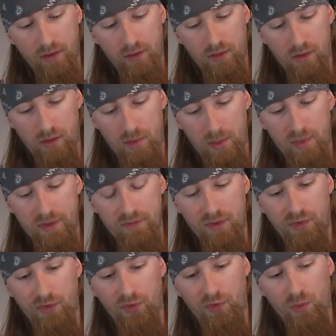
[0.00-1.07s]
I believe
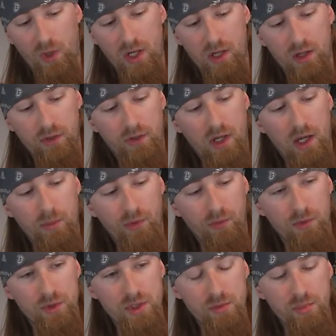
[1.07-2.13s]
this is suede on top is
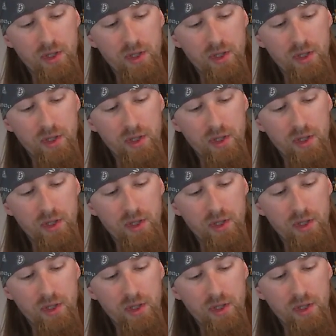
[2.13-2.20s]
what she